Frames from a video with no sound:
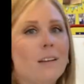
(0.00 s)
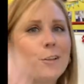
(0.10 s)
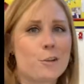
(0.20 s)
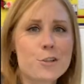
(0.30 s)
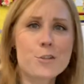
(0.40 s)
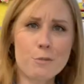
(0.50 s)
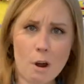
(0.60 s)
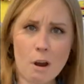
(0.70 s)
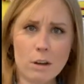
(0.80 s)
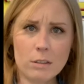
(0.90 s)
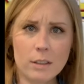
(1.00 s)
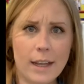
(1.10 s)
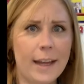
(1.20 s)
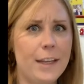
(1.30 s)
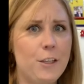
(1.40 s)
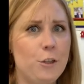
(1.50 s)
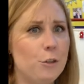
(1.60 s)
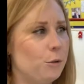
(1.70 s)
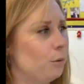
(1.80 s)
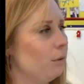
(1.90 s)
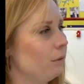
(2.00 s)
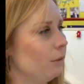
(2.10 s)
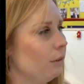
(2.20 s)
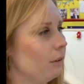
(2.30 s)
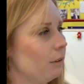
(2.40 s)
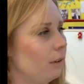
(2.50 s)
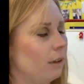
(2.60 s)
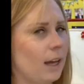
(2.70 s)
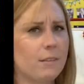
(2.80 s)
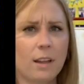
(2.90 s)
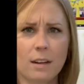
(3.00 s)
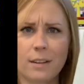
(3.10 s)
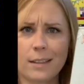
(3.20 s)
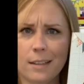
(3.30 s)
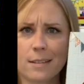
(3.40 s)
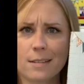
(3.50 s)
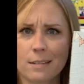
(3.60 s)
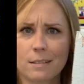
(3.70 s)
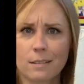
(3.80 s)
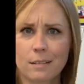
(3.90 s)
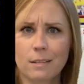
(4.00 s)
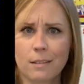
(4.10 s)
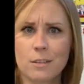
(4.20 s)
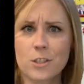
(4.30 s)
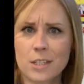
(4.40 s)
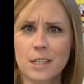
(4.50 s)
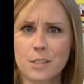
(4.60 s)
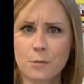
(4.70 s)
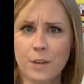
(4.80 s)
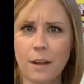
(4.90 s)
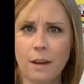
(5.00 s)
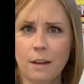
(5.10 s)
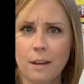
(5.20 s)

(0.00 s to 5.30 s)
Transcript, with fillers: You're strong and you have a lot of ideas, just like Sofia.